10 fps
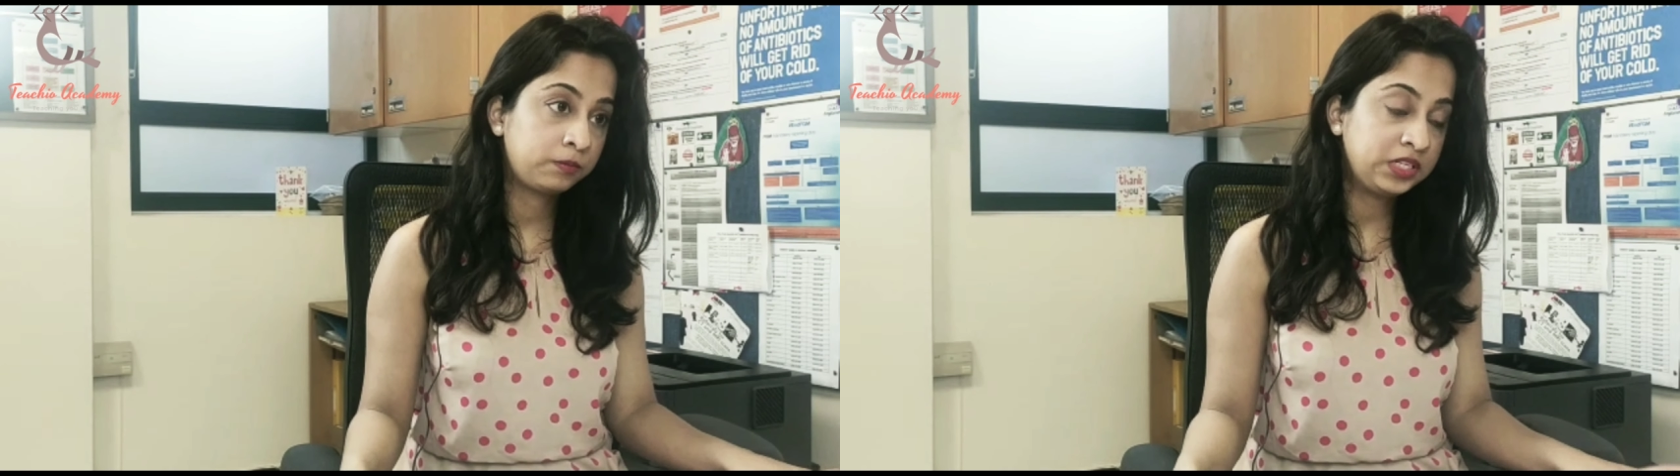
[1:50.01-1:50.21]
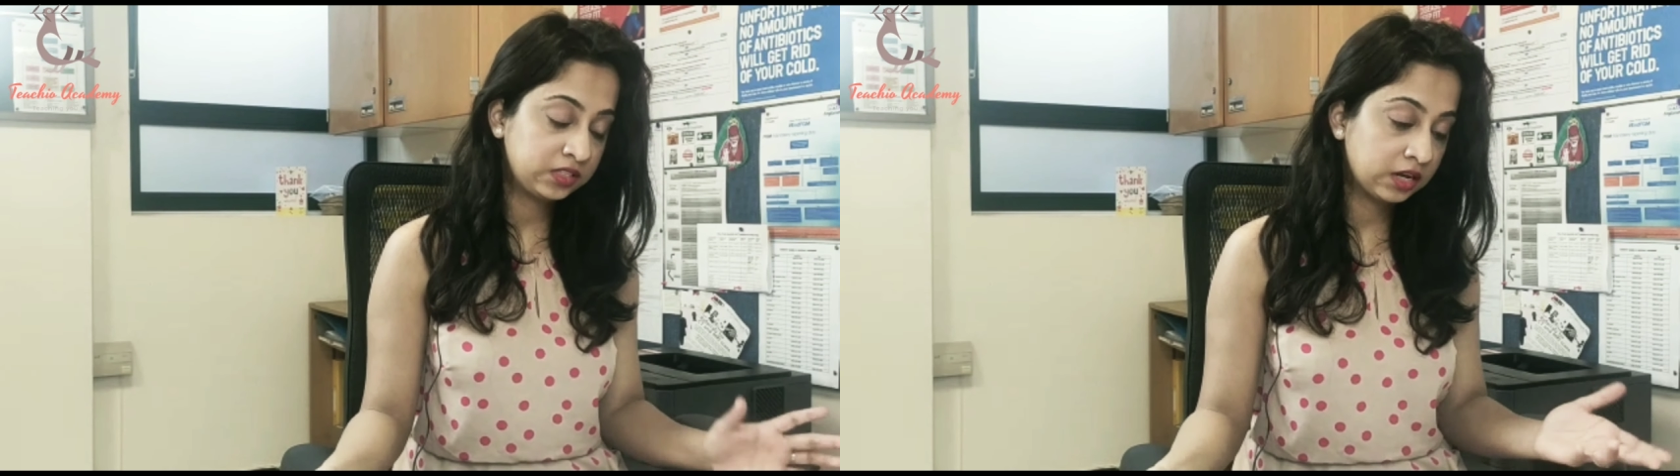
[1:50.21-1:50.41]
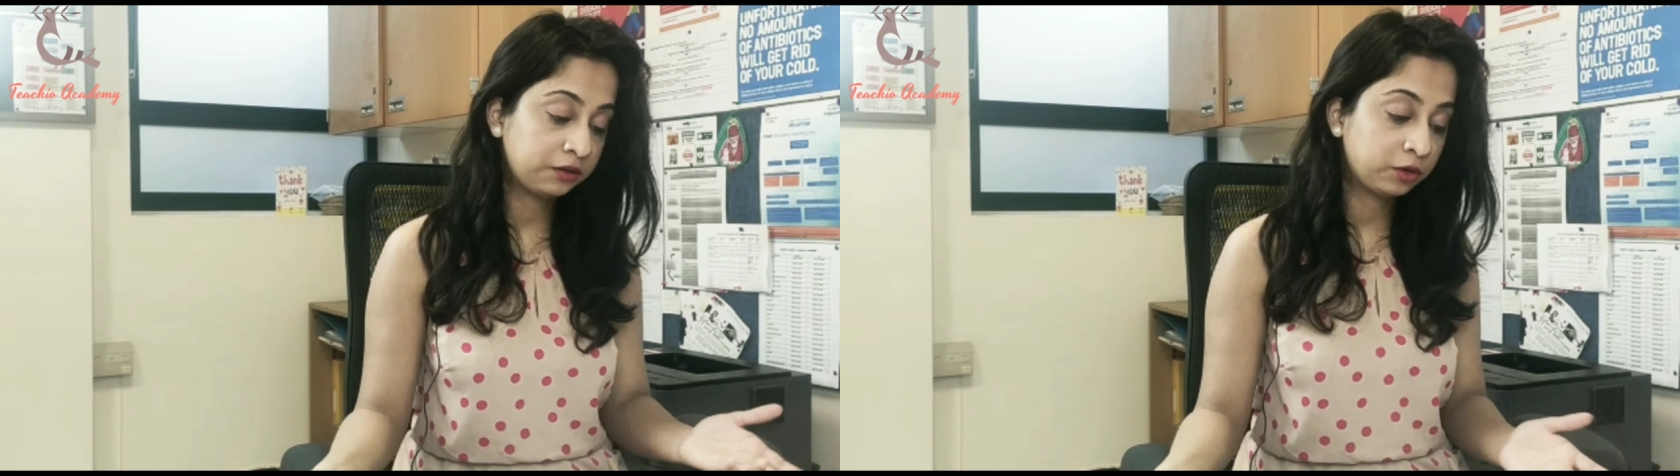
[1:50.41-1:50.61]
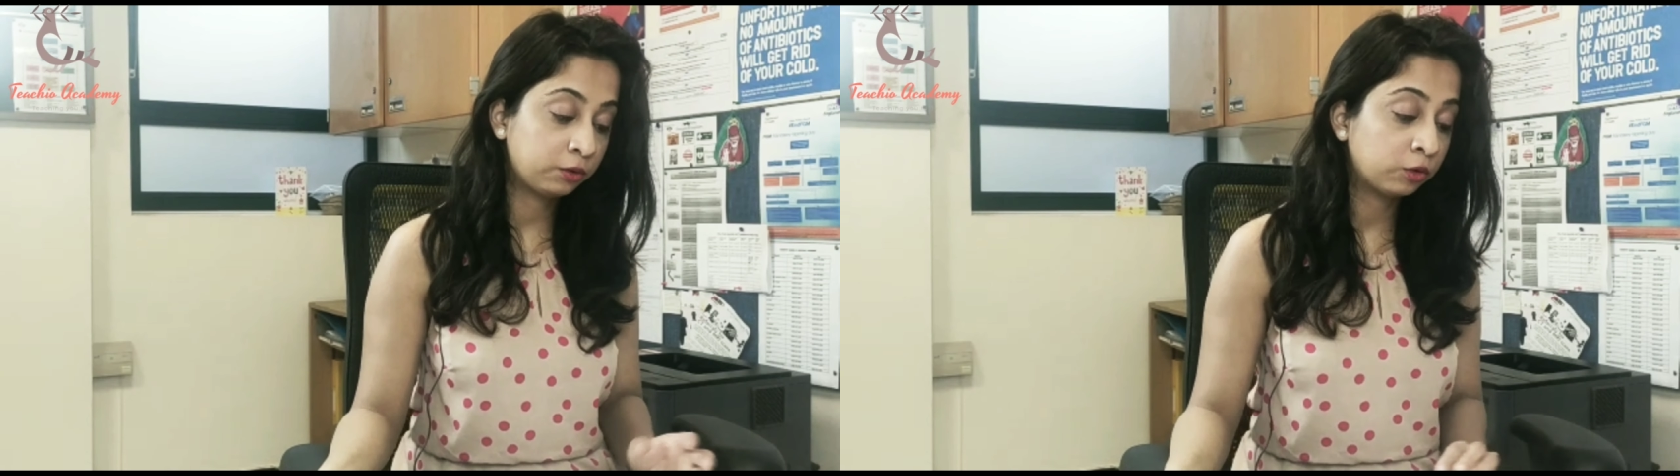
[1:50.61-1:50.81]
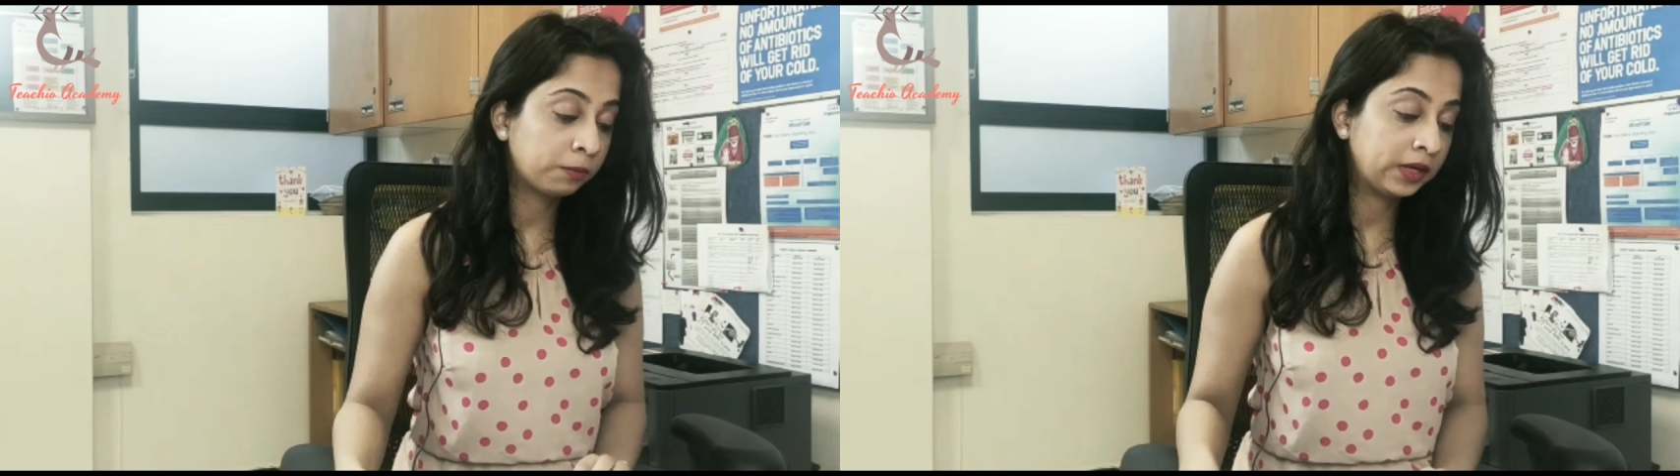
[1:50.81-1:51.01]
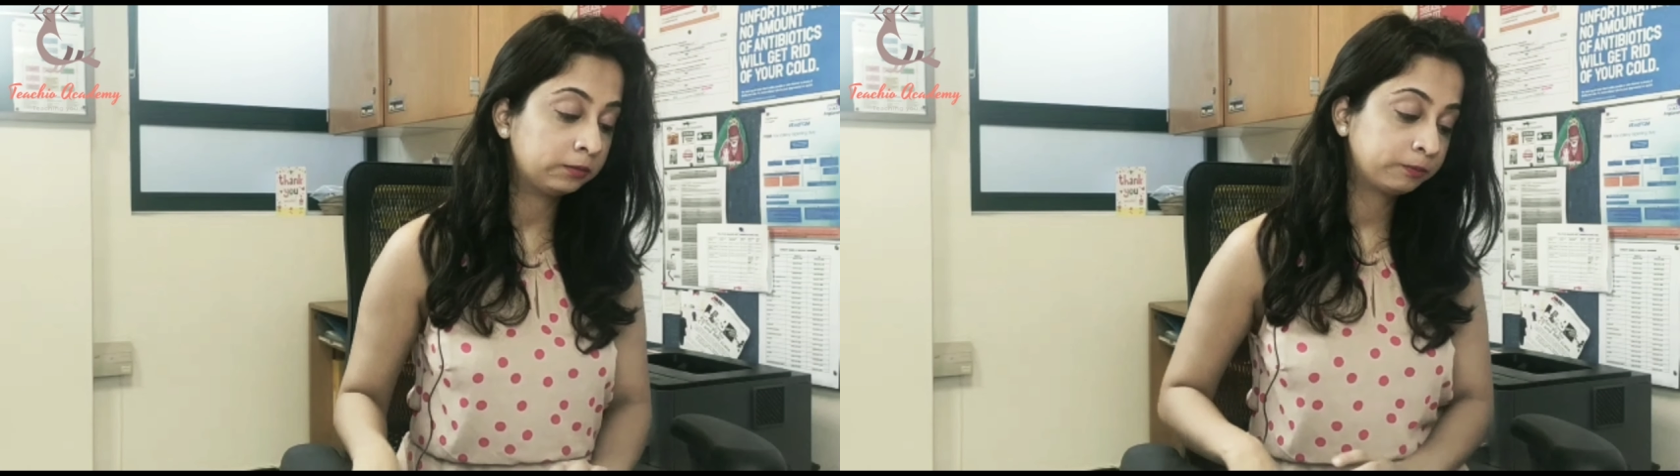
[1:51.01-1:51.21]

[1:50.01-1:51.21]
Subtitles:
Please start your role play.